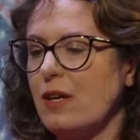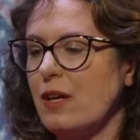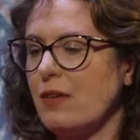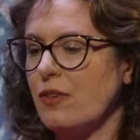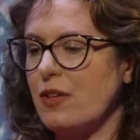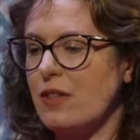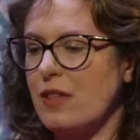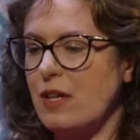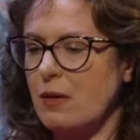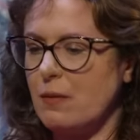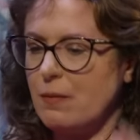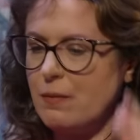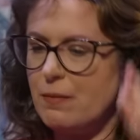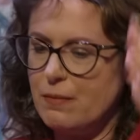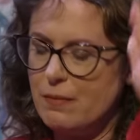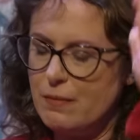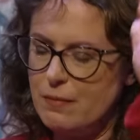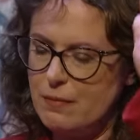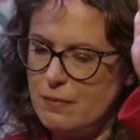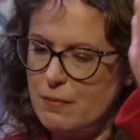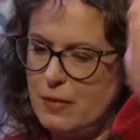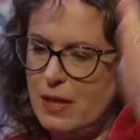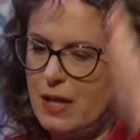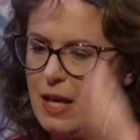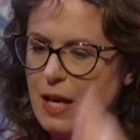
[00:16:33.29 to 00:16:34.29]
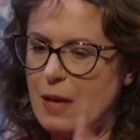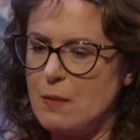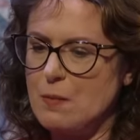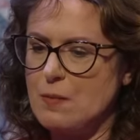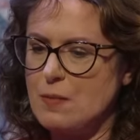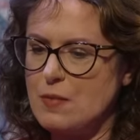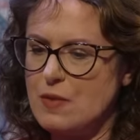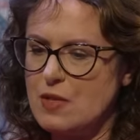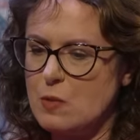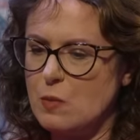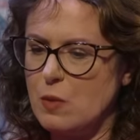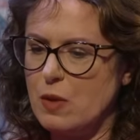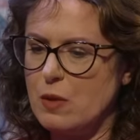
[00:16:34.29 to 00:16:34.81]
everything became
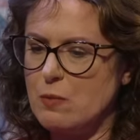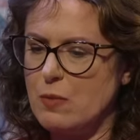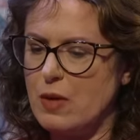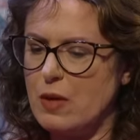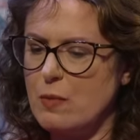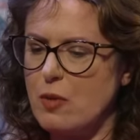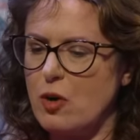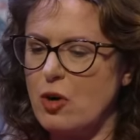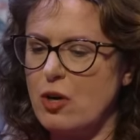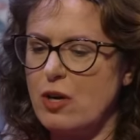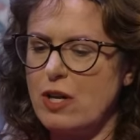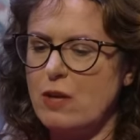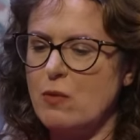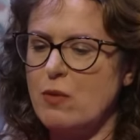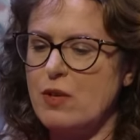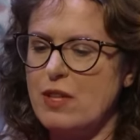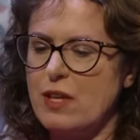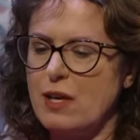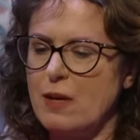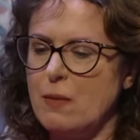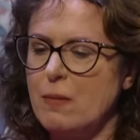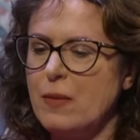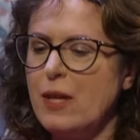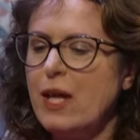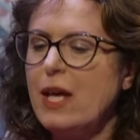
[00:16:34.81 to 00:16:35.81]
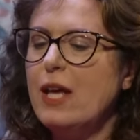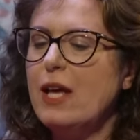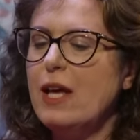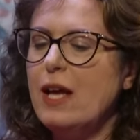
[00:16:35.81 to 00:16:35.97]
split by party with him,